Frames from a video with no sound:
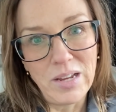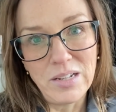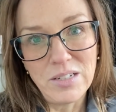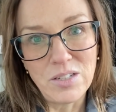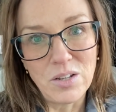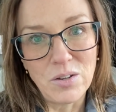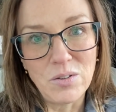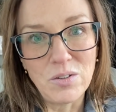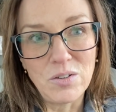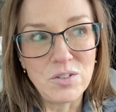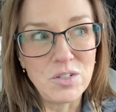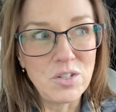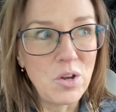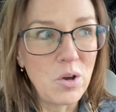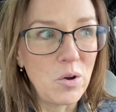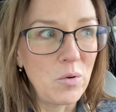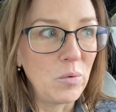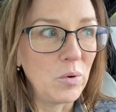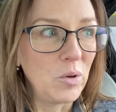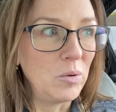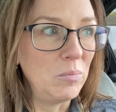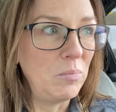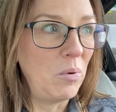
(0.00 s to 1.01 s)
So there's no
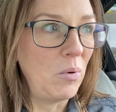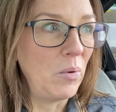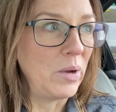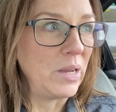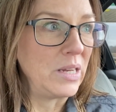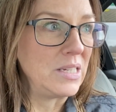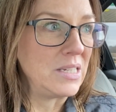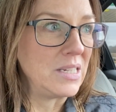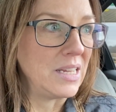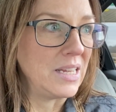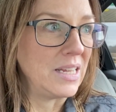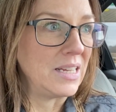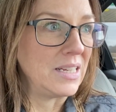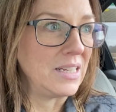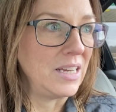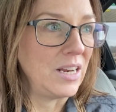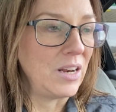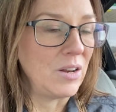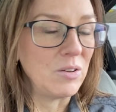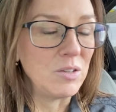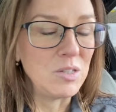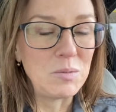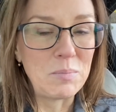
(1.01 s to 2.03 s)
real point in, you
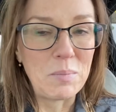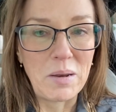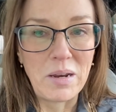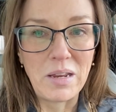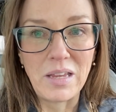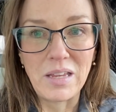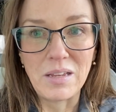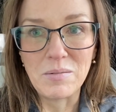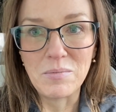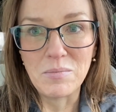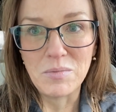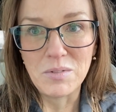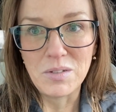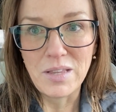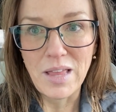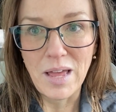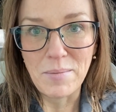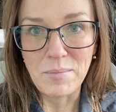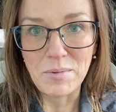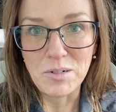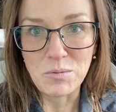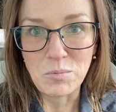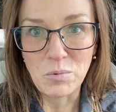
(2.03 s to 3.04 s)
know, spending
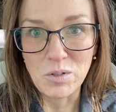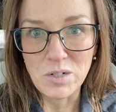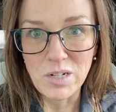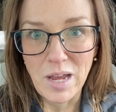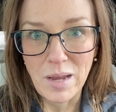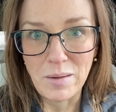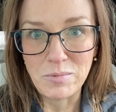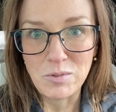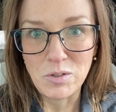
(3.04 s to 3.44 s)
that much more time.